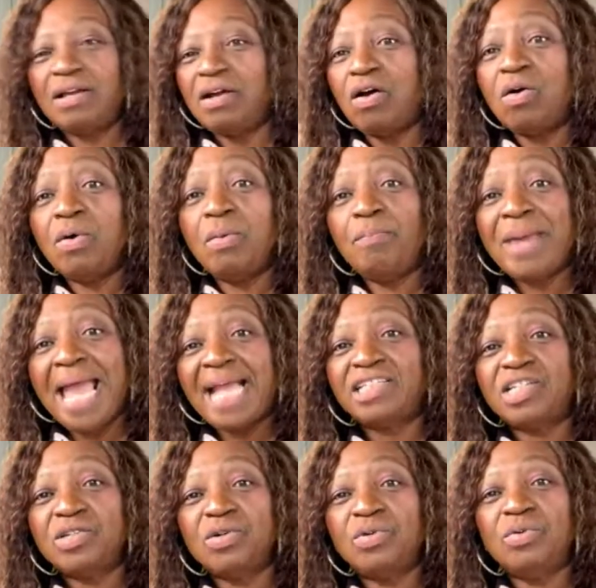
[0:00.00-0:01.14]
go back
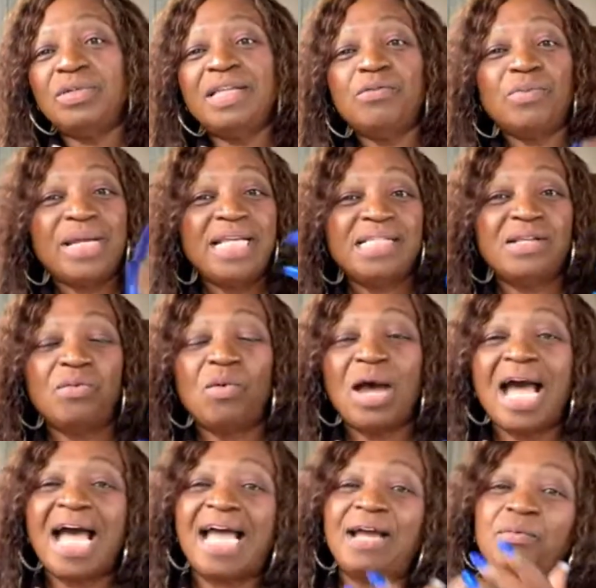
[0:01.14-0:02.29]
to the reason
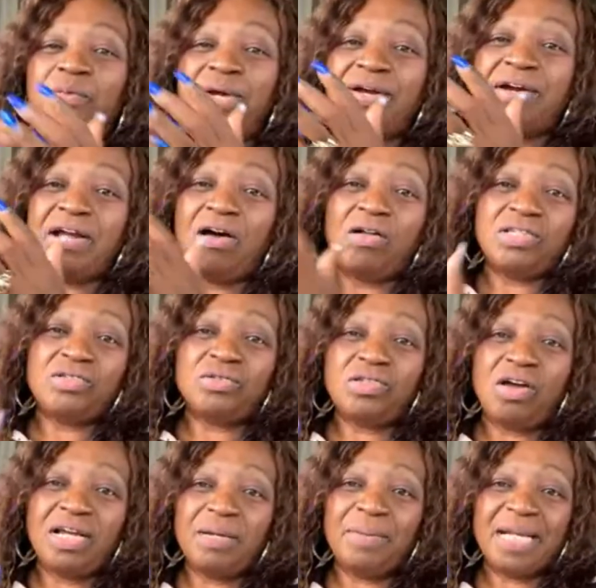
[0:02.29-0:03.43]
why we're also
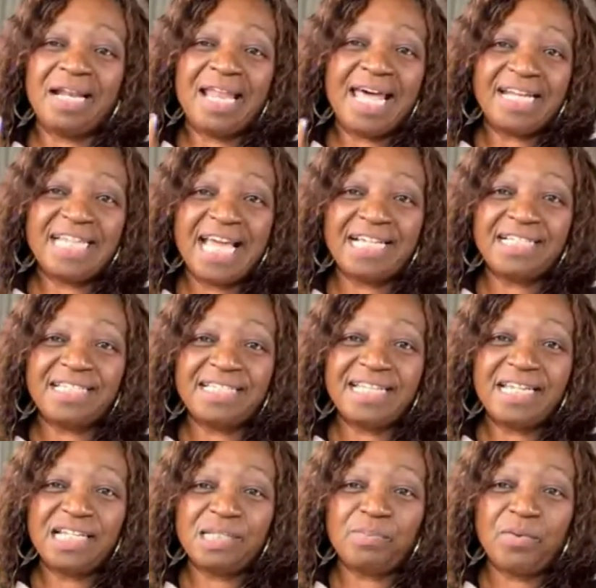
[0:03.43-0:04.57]
talking about a lot of taxes
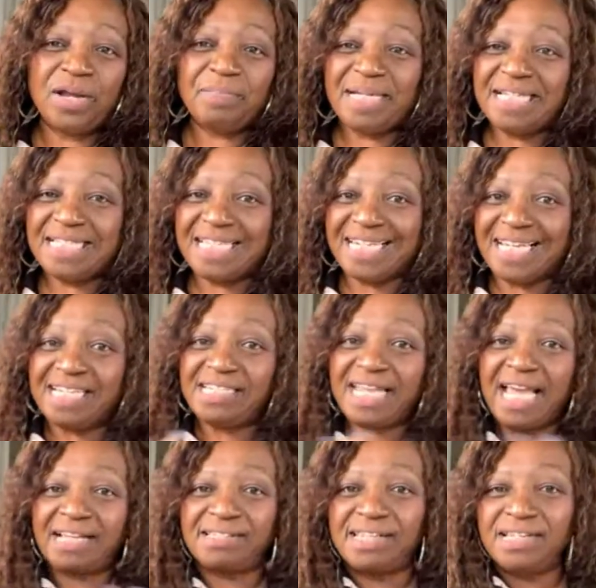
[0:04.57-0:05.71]
at this point, because it is
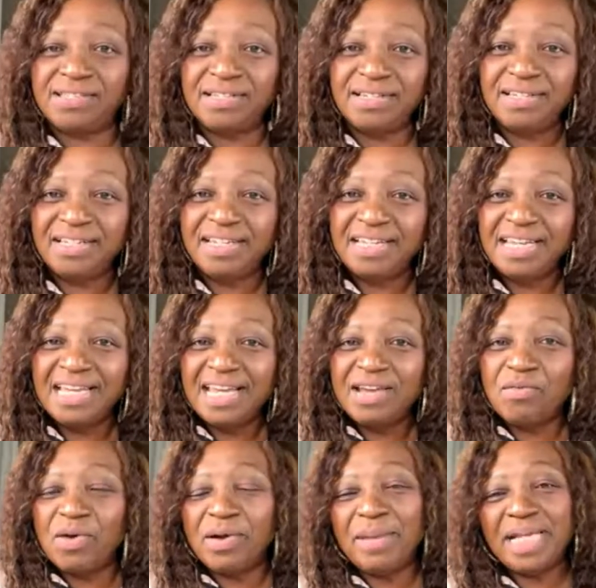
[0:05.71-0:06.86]
tax season. We
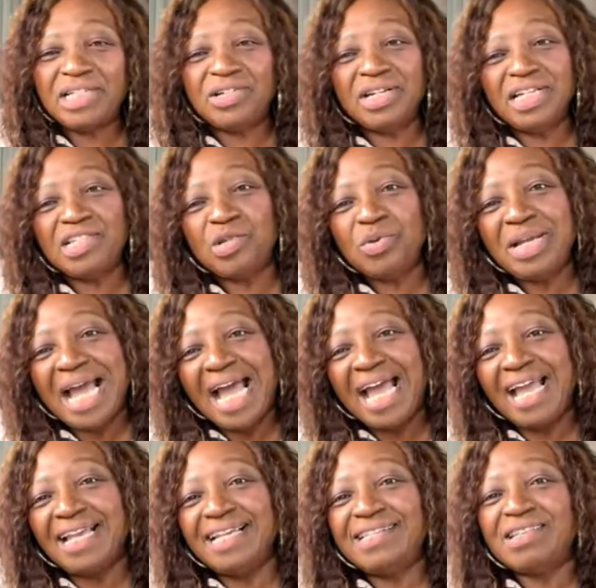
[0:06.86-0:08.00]
want to make sure that you
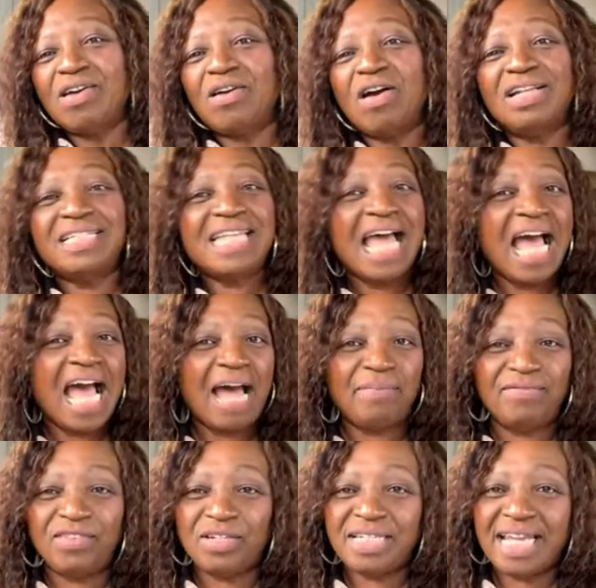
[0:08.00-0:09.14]
guys are on top
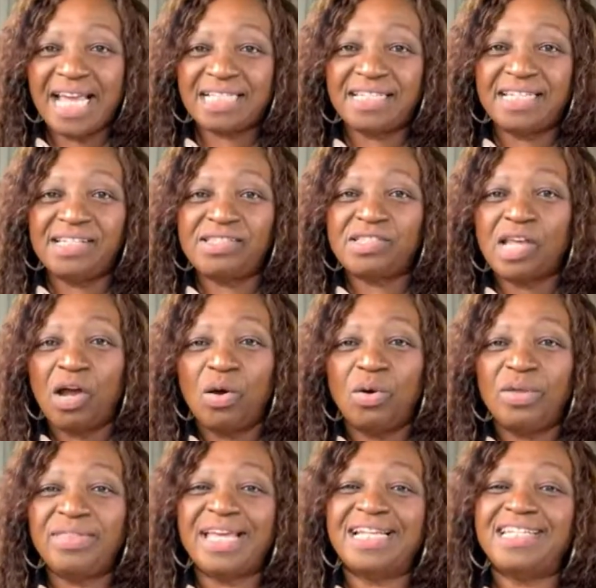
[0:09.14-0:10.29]
of your taxes
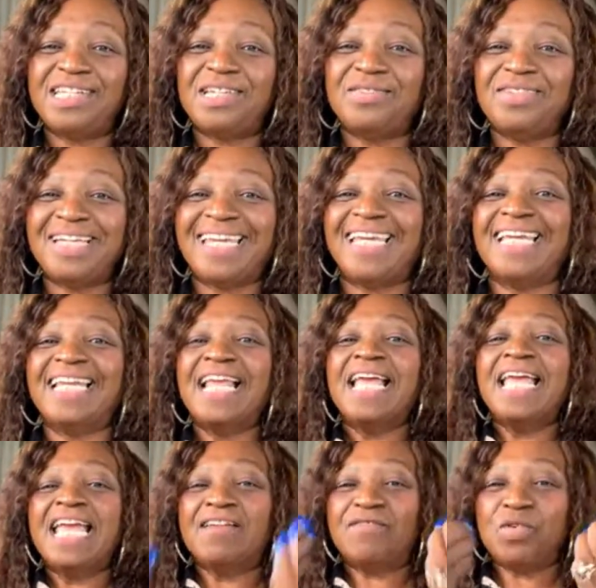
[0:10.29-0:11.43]
so that you can,
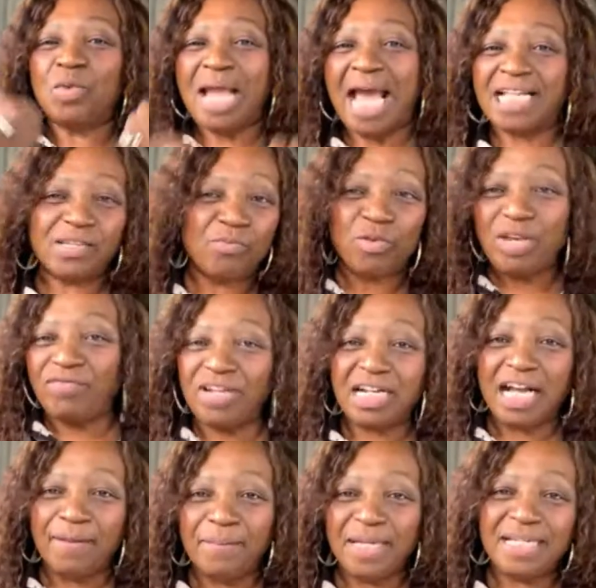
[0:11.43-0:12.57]
if you got some refund
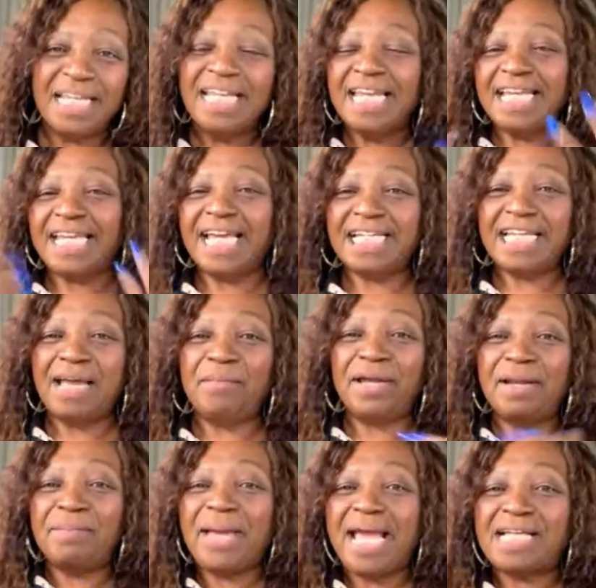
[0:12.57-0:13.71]
coming, get that
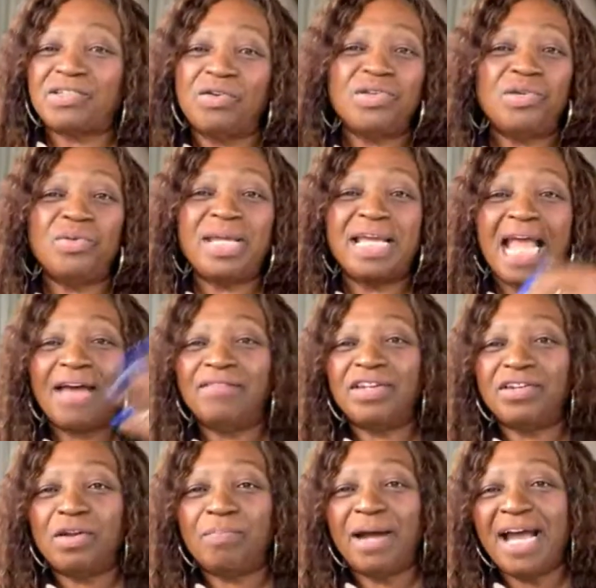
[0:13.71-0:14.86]
money back so you can have it in
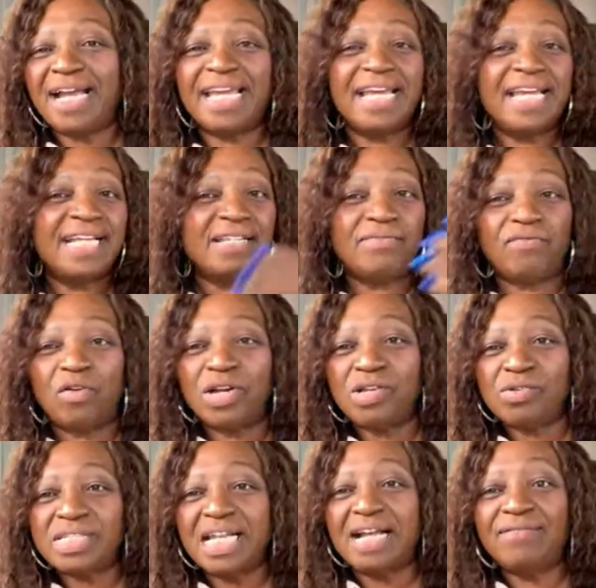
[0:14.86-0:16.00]
your pocket for
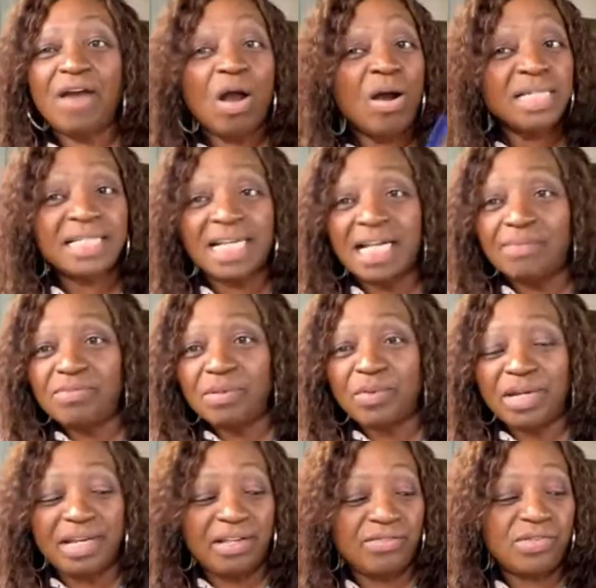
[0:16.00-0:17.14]
yourself or to help
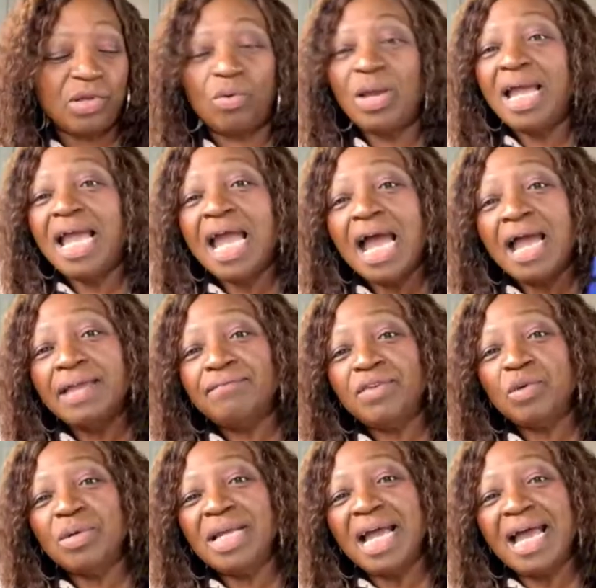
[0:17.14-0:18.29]
someone else. So if
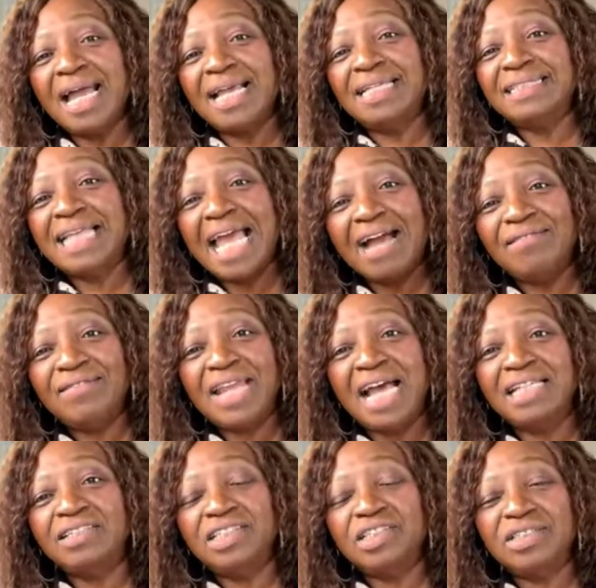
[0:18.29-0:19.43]
you guys have
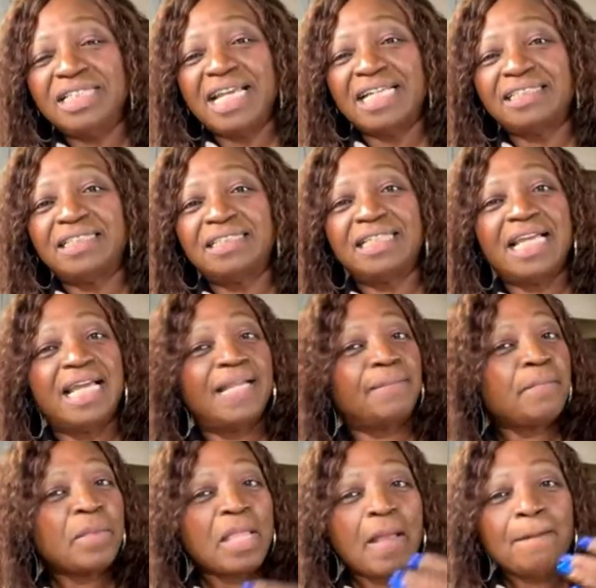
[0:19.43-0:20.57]
not done your taxes yet,
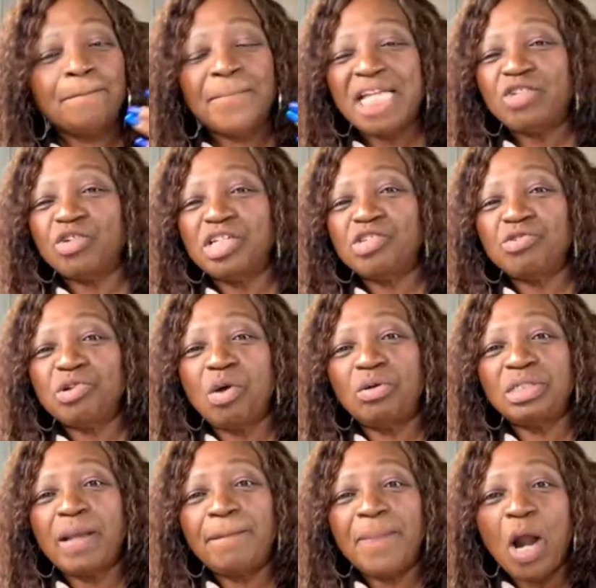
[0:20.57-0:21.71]
make sure that you go
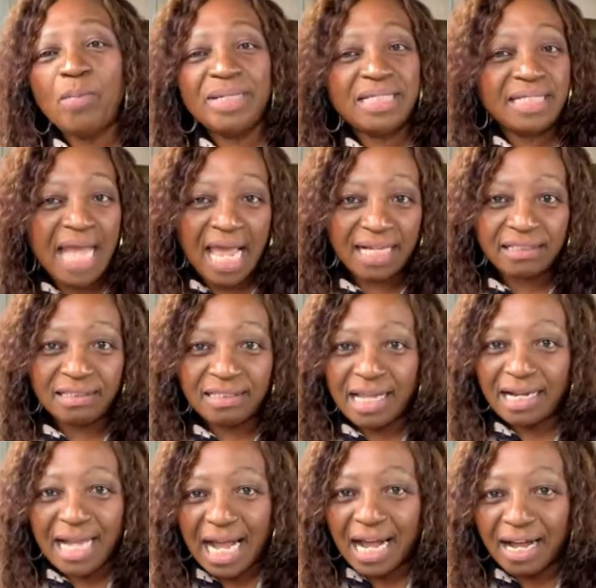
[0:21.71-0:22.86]
to
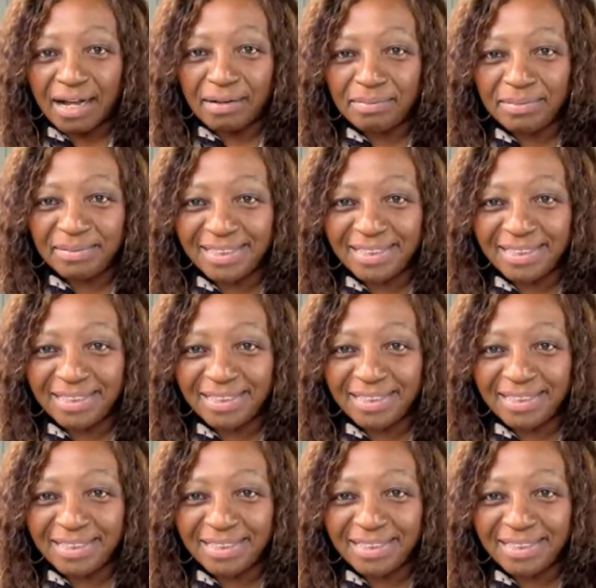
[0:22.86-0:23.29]
probistax.com.